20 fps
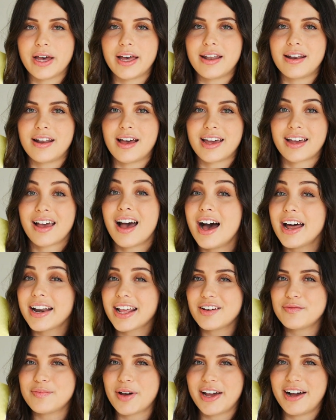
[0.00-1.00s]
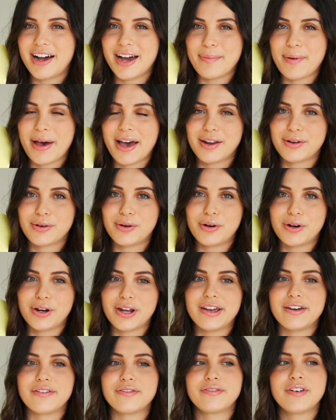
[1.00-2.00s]
when I can't have my iPad, or
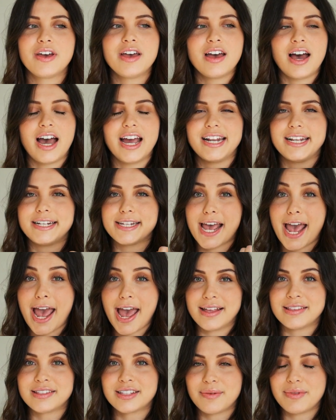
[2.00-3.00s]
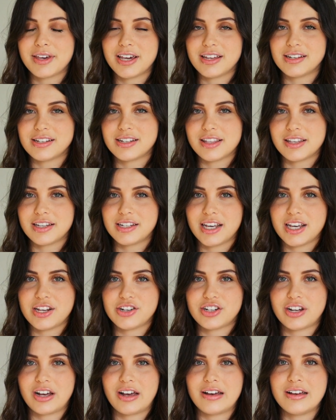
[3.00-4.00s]
if I need to hand something in to the
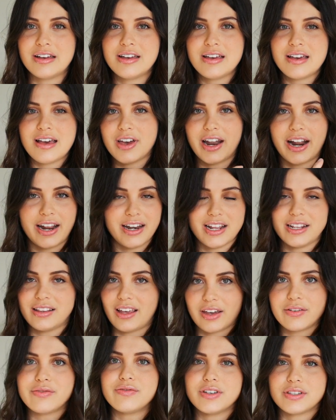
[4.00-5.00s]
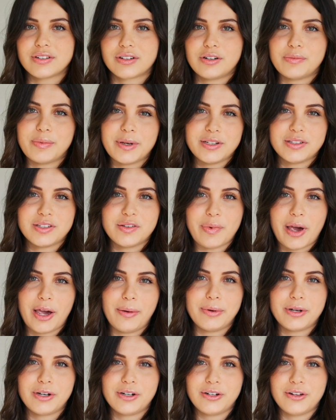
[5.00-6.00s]
teacher and I need like a physical piece of
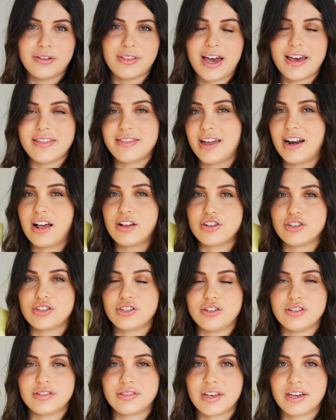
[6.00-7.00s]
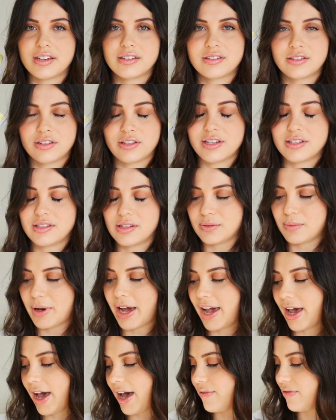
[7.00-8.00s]
paper to do that, then I'll just use this. So this is
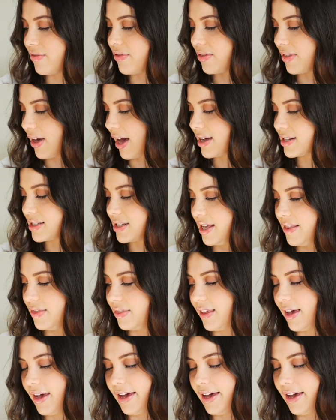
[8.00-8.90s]
why I have that in